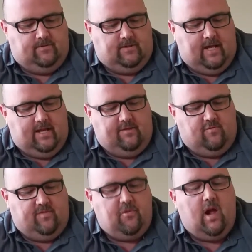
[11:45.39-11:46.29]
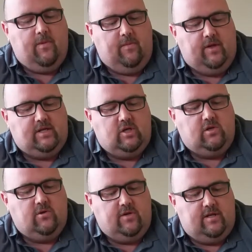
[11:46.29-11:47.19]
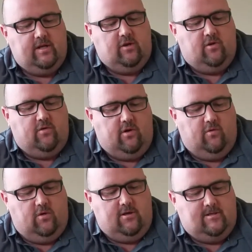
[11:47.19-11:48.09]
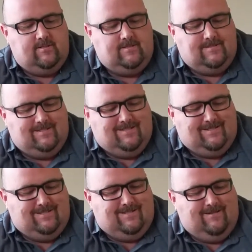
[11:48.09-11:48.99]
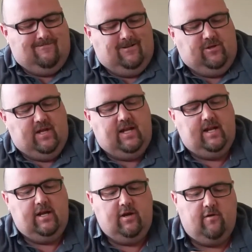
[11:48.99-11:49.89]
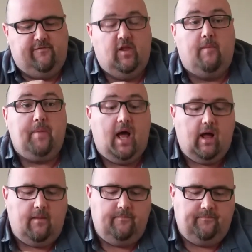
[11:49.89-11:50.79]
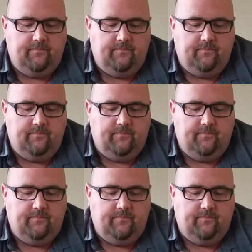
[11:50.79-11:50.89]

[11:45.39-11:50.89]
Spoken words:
And this one's probably duller than you don't know what. Once you get it in there, you'll feel it pop.